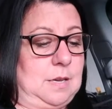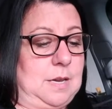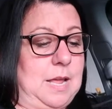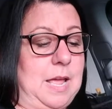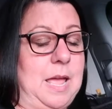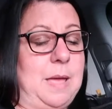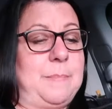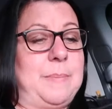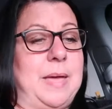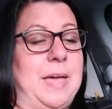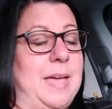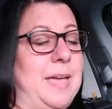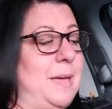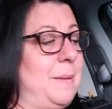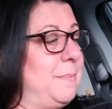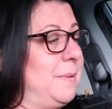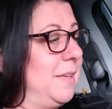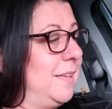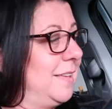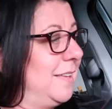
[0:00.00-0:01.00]
Hey, babe.
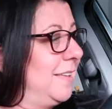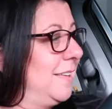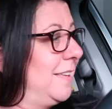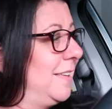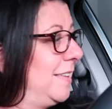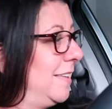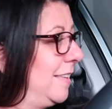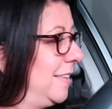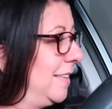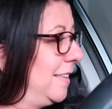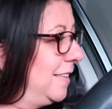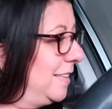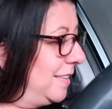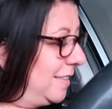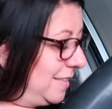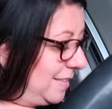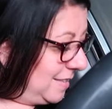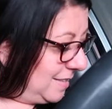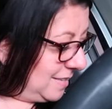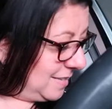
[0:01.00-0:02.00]

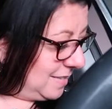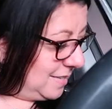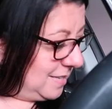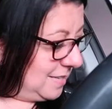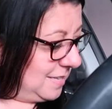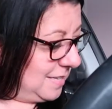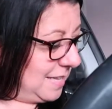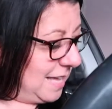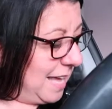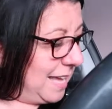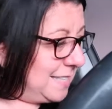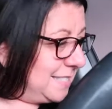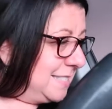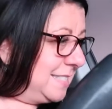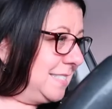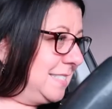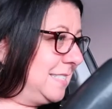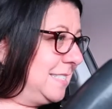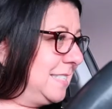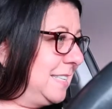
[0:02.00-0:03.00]
Hey, do you
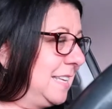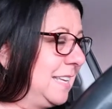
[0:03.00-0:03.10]
have